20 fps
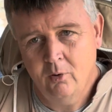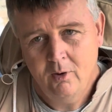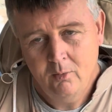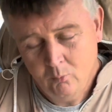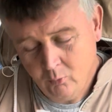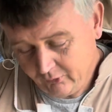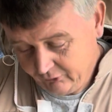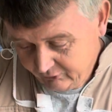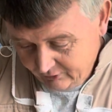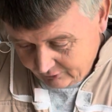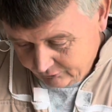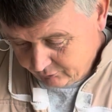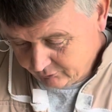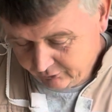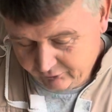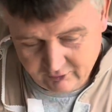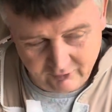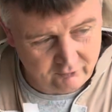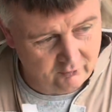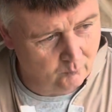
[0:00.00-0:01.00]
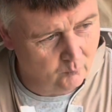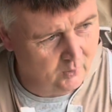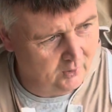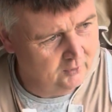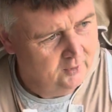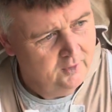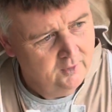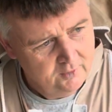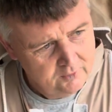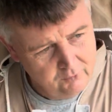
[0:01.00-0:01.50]
What's the actual setup?
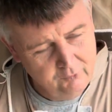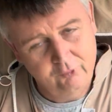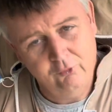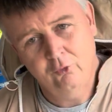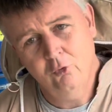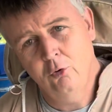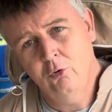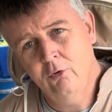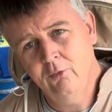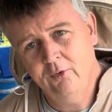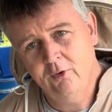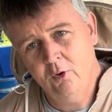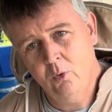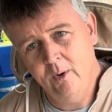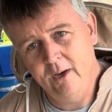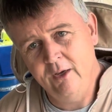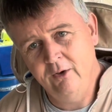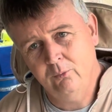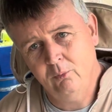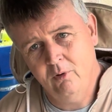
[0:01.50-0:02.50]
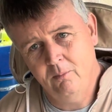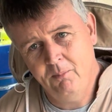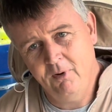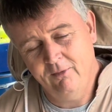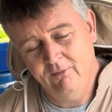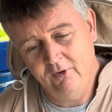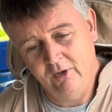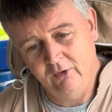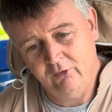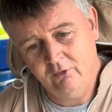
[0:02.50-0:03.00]
Well, you saw the queens were
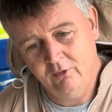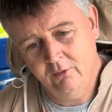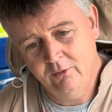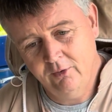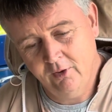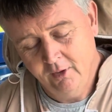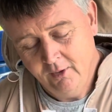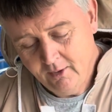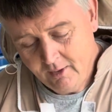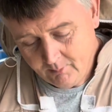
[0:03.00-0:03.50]
above an excluder,